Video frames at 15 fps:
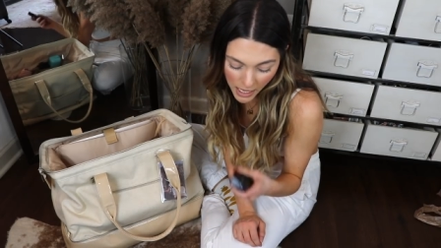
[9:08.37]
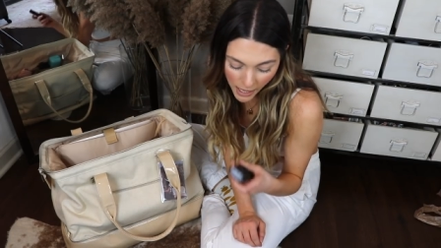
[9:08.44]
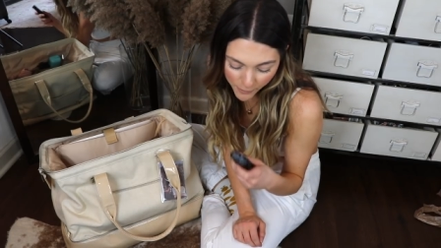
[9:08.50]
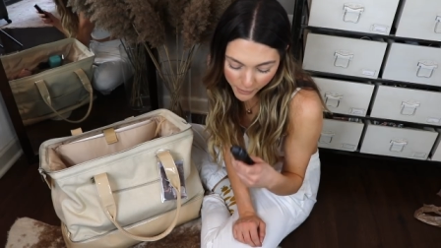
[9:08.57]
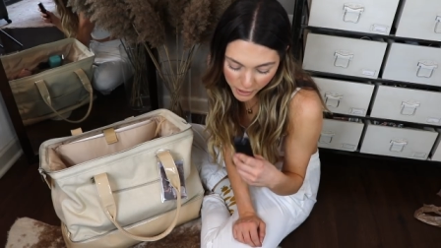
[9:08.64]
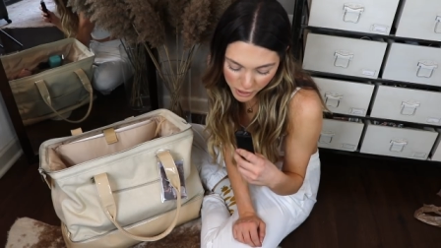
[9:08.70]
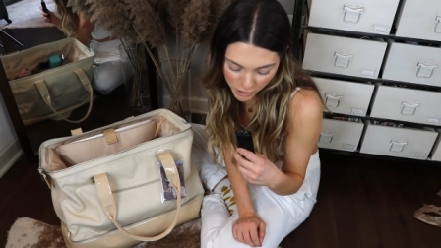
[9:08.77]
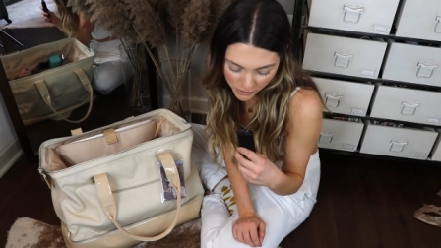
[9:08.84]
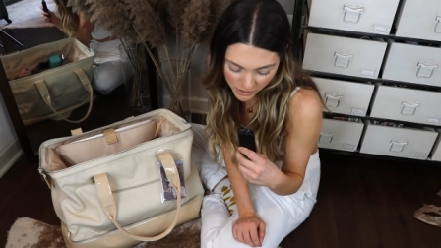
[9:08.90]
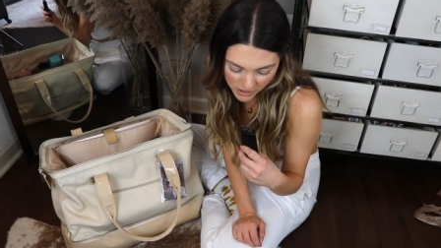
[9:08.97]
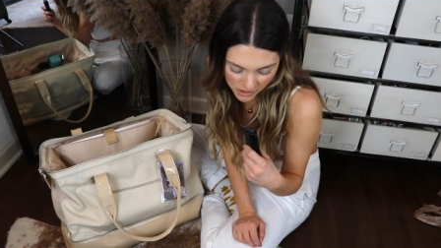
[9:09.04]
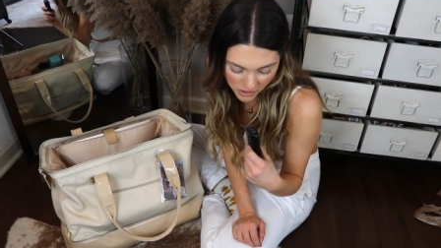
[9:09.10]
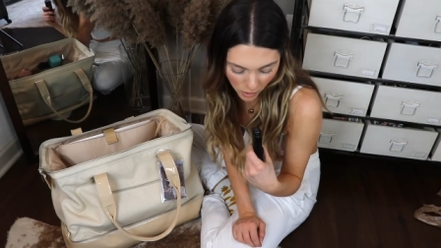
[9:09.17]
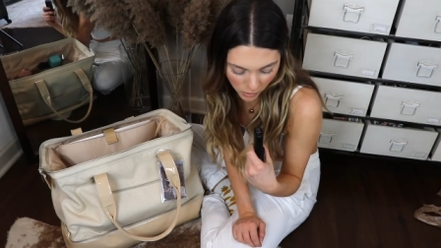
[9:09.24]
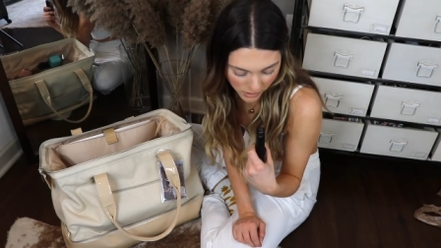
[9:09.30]
I'm pretty sure
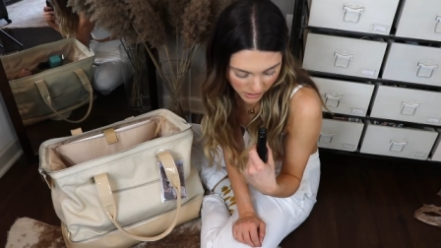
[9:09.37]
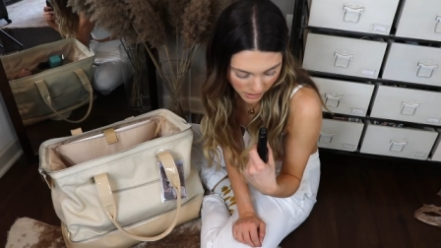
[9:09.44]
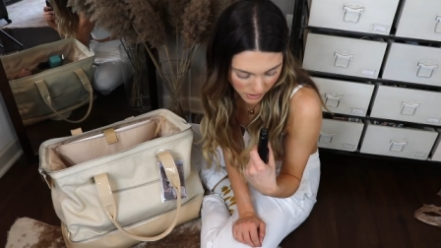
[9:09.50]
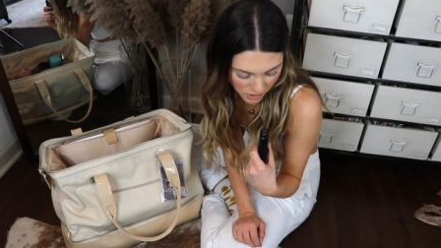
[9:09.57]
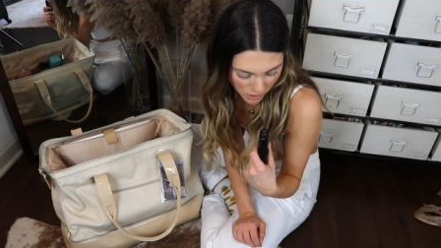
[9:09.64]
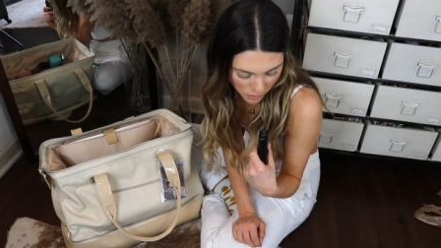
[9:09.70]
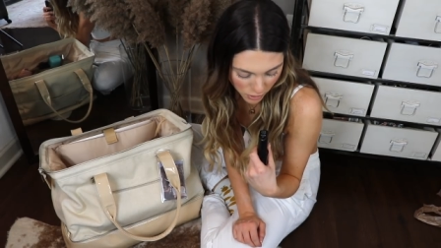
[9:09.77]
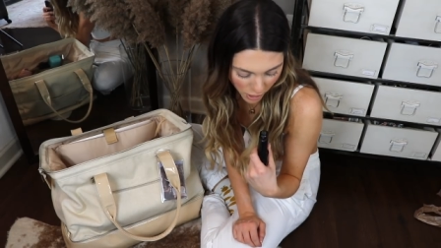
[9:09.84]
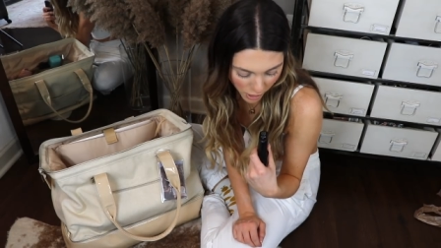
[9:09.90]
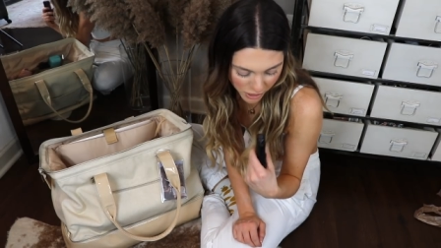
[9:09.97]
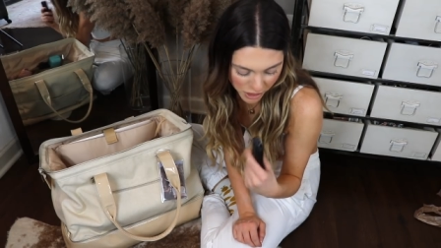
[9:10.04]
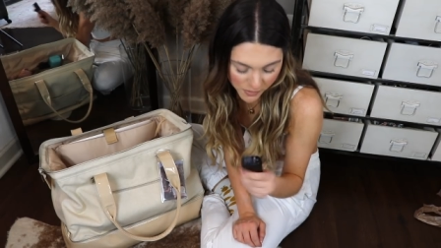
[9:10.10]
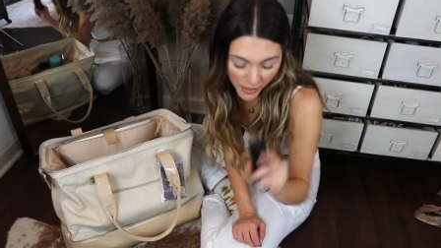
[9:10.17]
this only does two charges,